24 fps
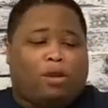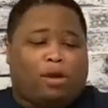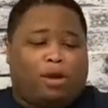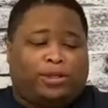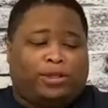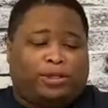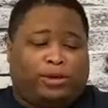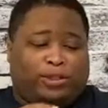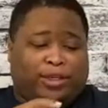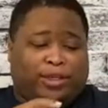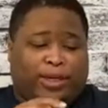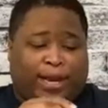
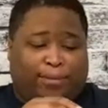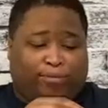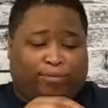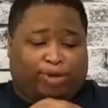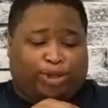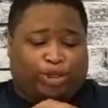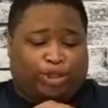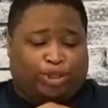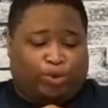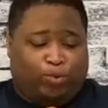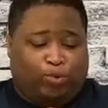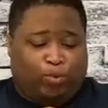So tonight I'm
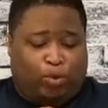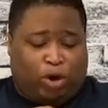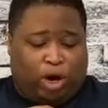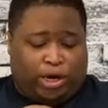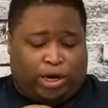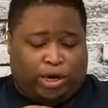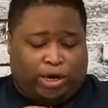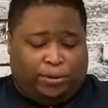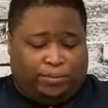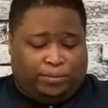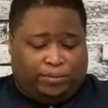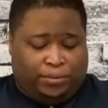drinking some
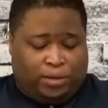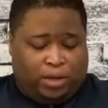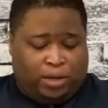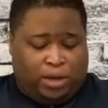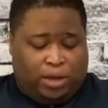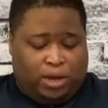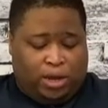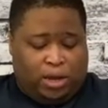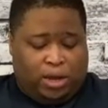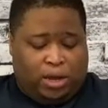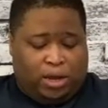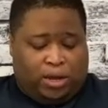water.
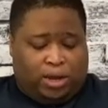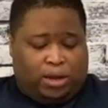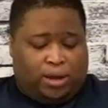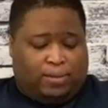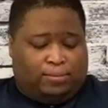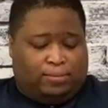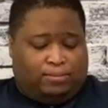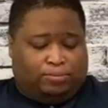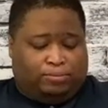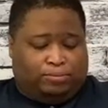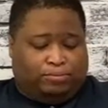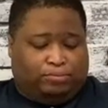
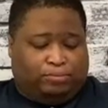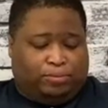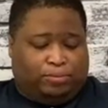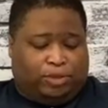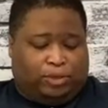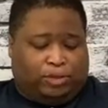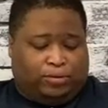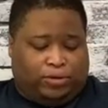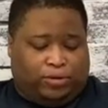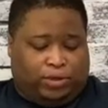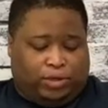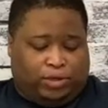This
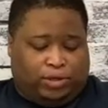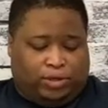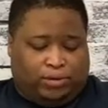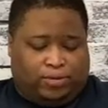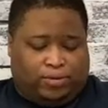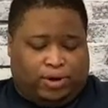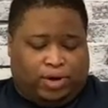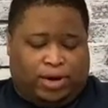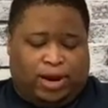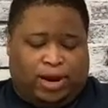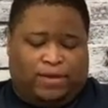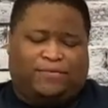is really good
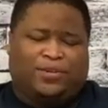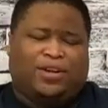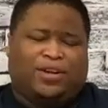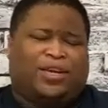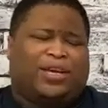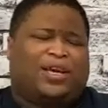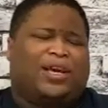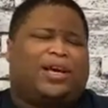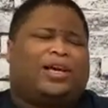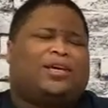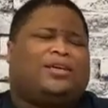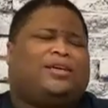water. I
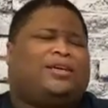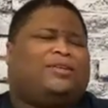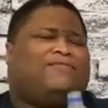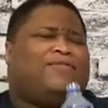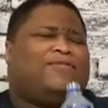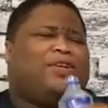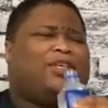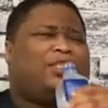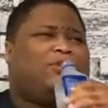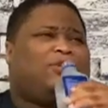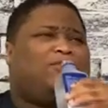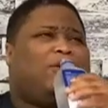forget how good
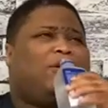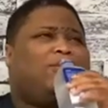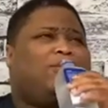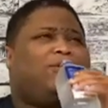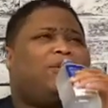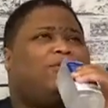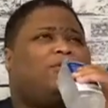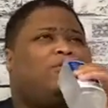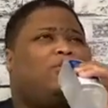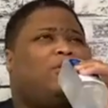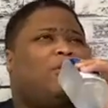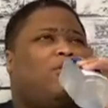Fiji water
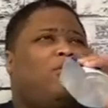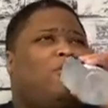is.